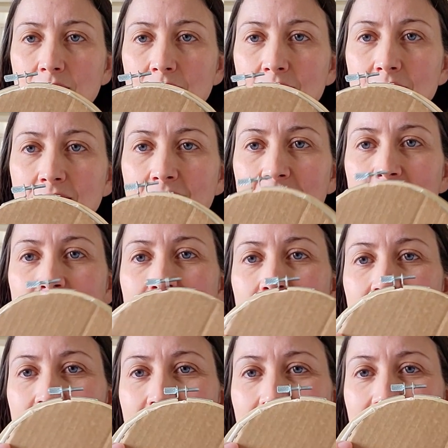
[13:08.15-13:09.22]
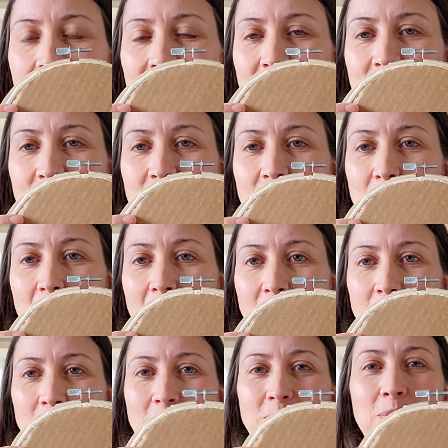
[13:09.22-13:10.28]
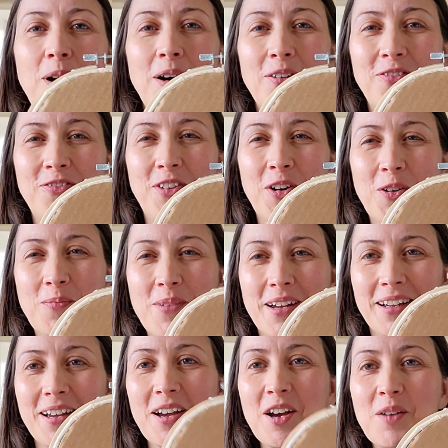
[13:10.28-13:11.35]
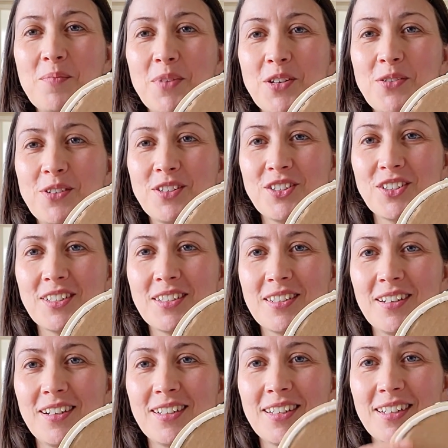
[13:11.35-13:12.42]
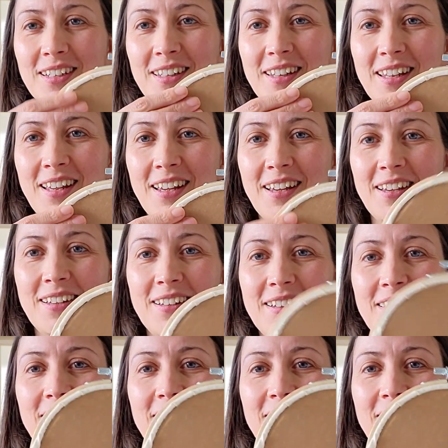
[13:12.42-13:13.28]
I can never do this backwards while filming, but you can just slide it in there.